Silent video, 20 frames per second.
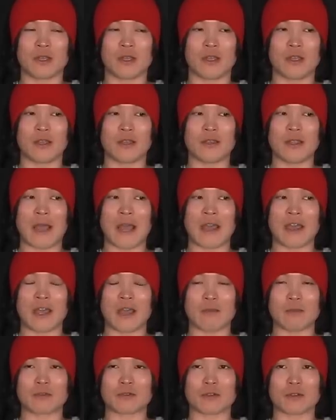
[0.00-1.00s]
and I
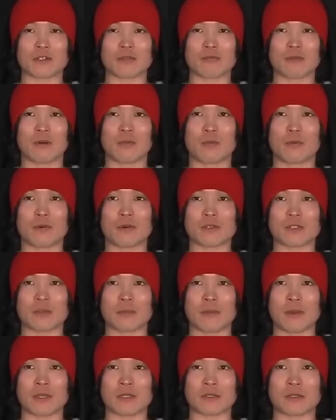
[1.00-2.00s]
have just one more
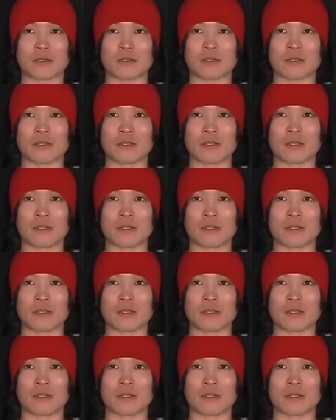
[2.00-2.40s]
semester.